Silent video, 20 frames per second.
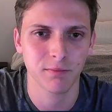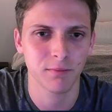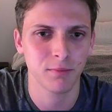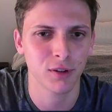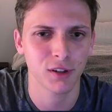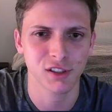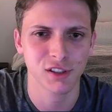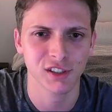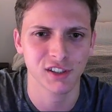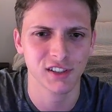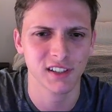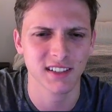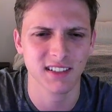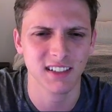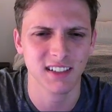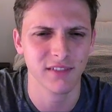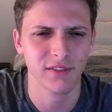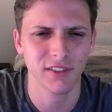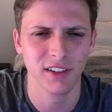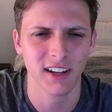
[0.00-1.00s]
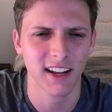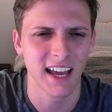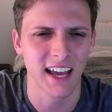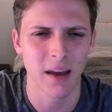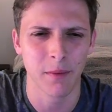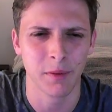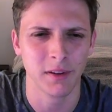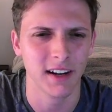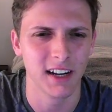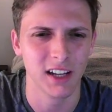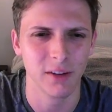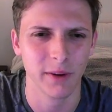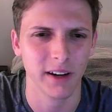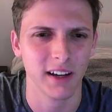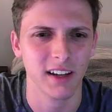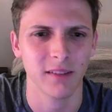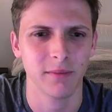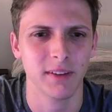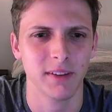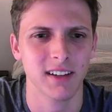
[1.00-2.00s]
push isn't even going to happen
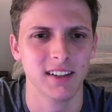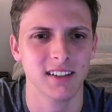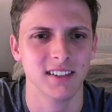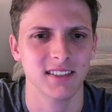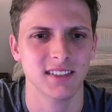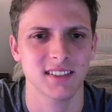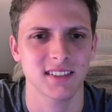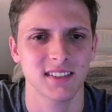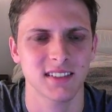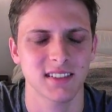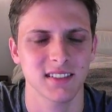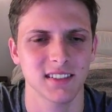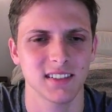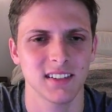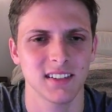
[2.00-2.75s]
anyway because